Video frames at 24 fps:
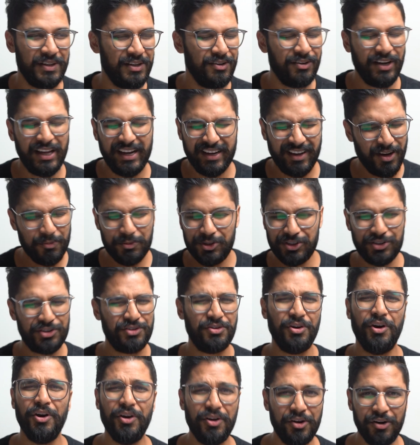You're like, I'm just
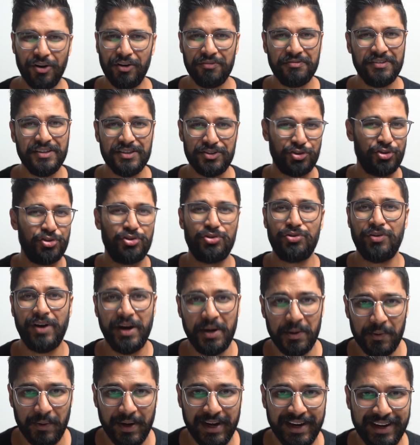turned off this straight
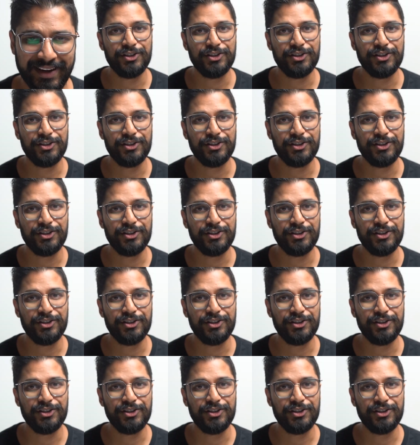away.